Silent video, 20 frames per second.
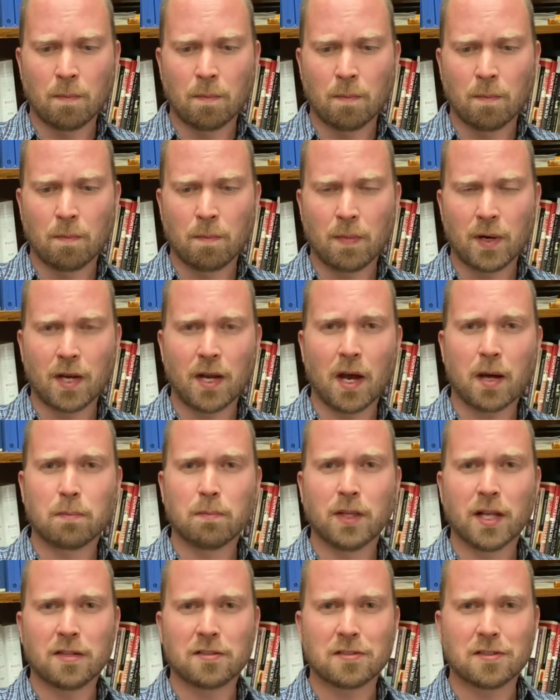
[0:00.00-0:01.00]
But God
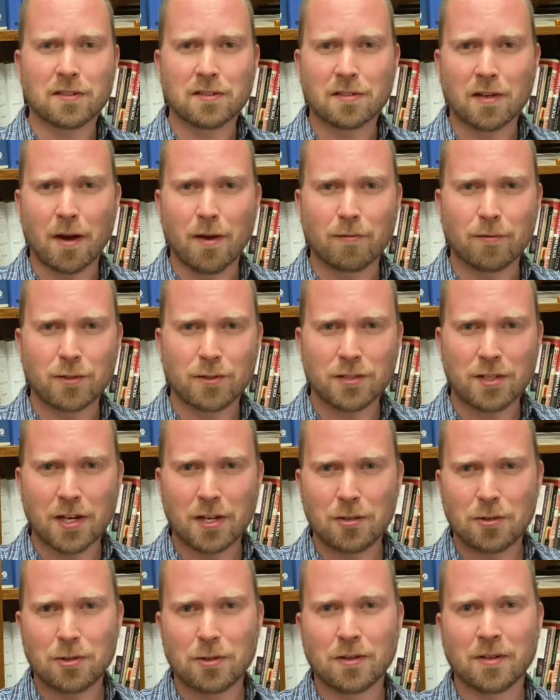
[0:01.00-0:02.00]
blessed this
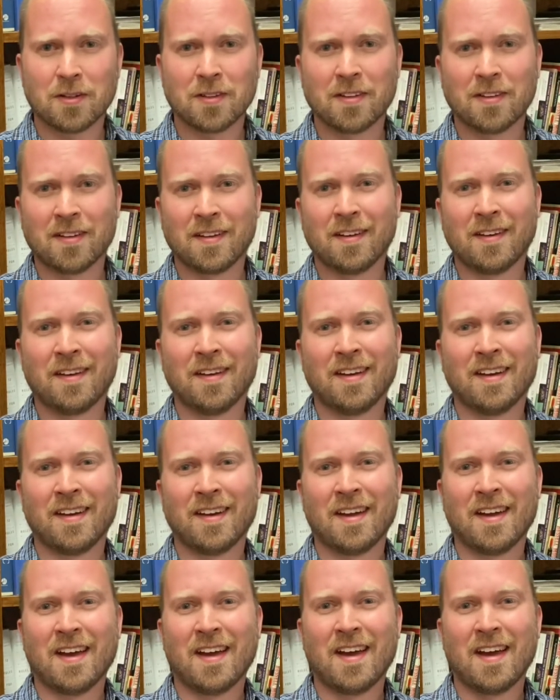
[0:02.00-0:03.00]
conversation.
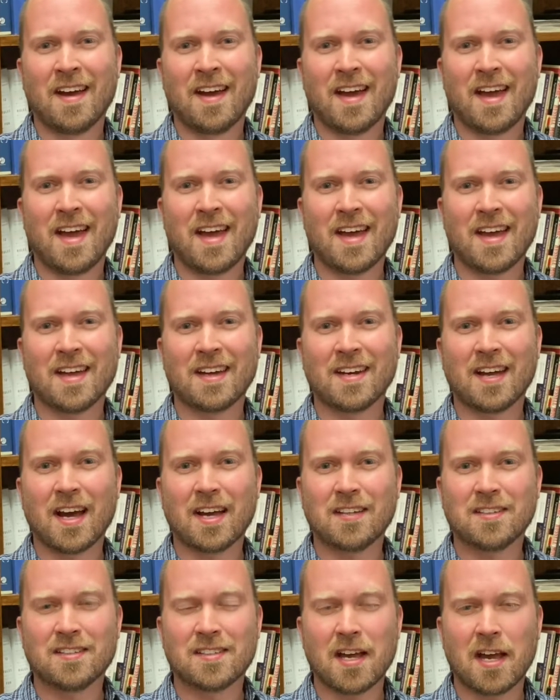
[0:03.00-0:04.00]
And
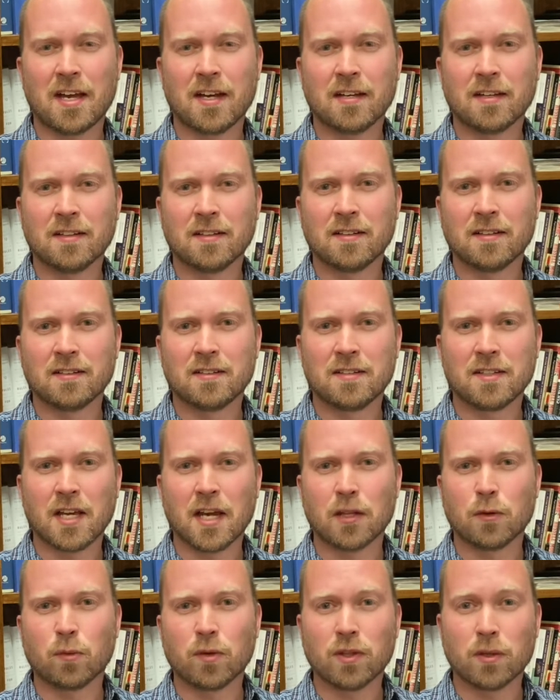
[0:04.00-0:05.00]
I sat
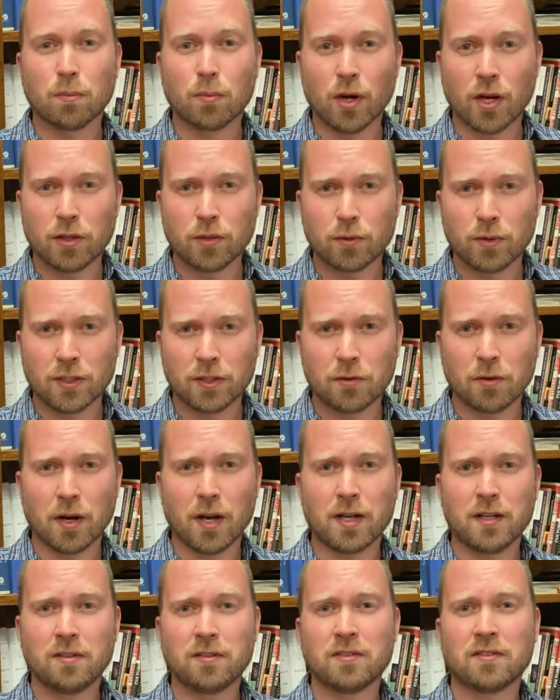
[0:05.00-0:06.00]
together with a brother in
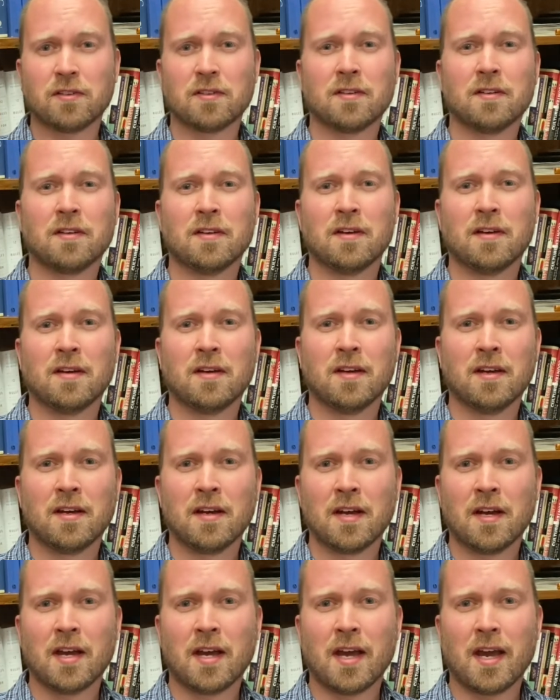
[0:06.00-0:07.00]
Christ.
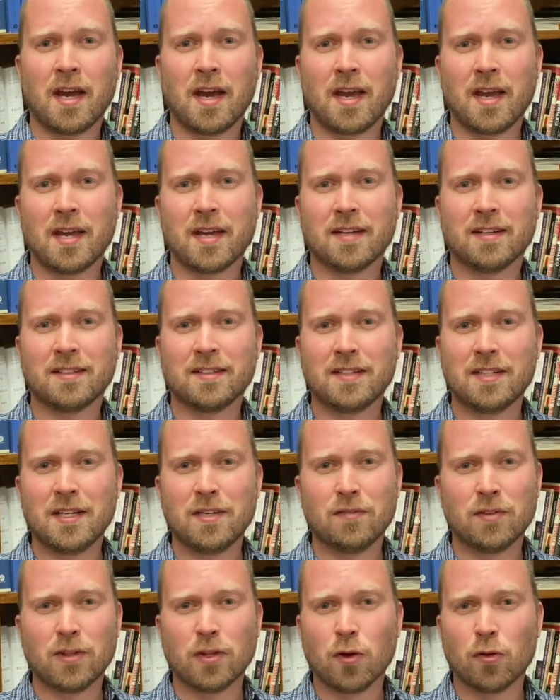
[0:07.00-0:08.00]
And
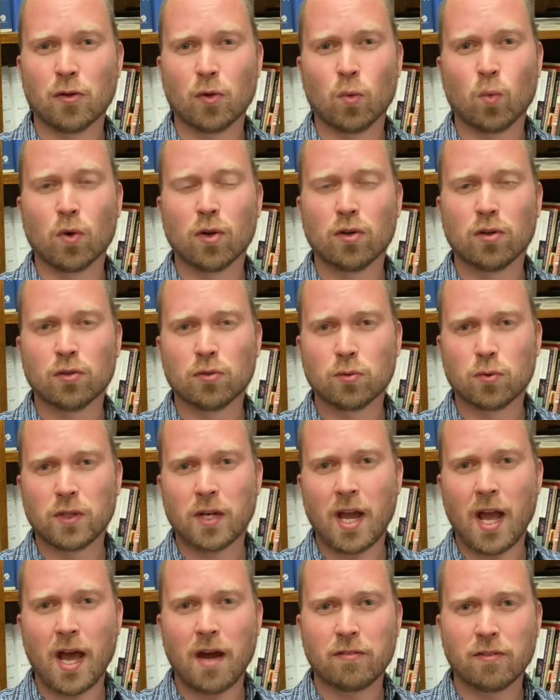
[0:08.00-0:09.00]
even though the world would
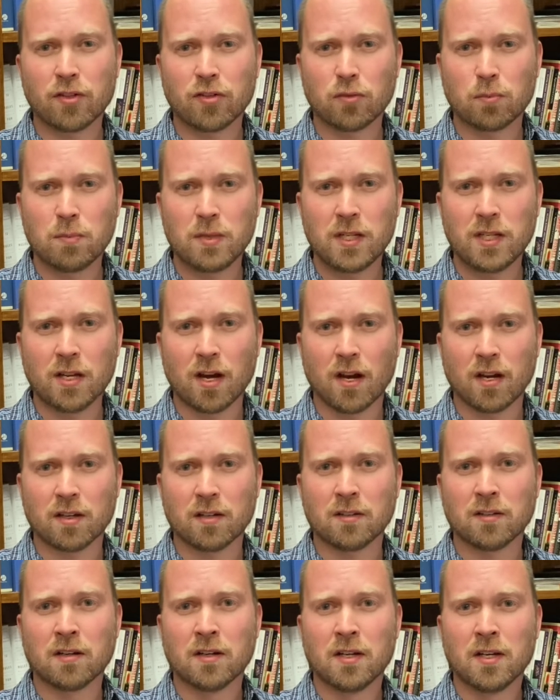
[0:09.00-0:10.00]
have us be
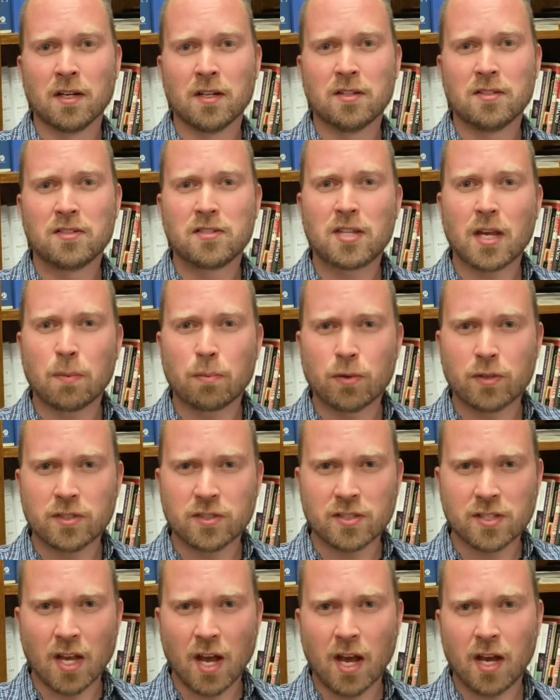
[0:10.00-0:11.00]
on separate
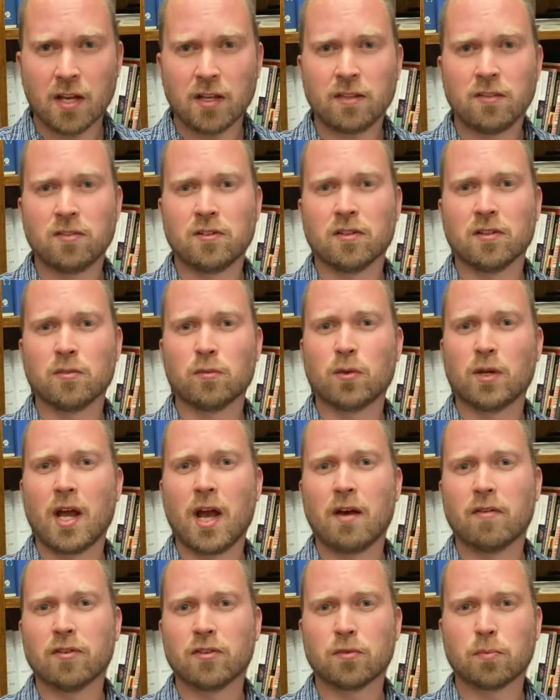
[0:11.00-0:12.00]
sides and would
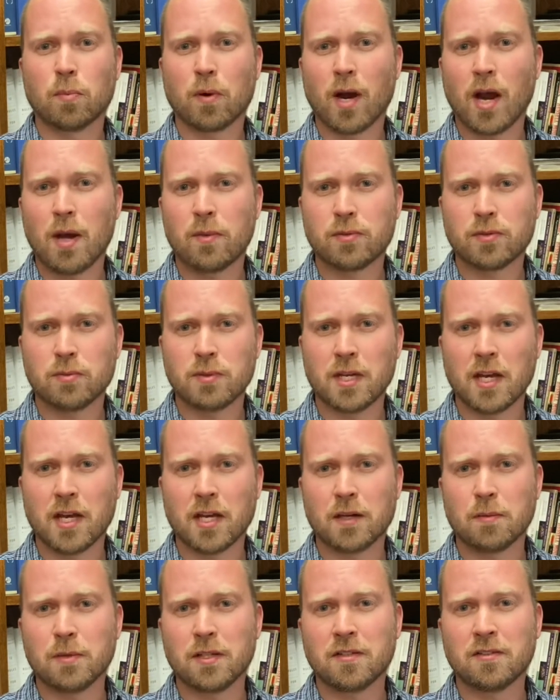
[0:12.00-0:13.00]
have us perhaps be
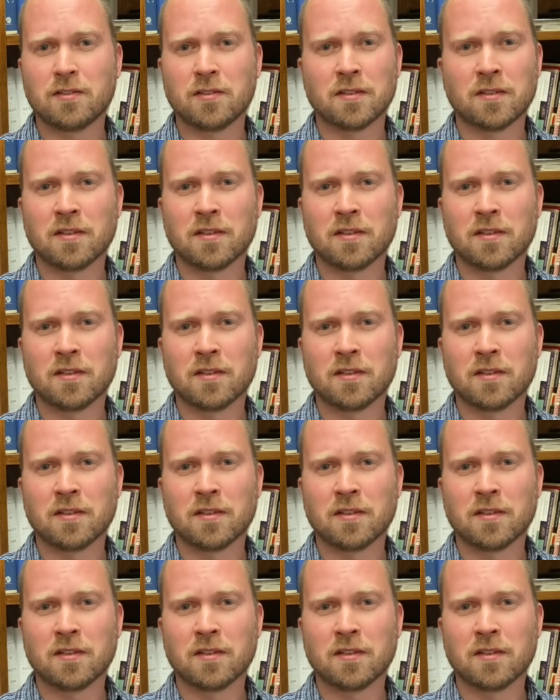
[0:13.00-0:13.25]
enemies,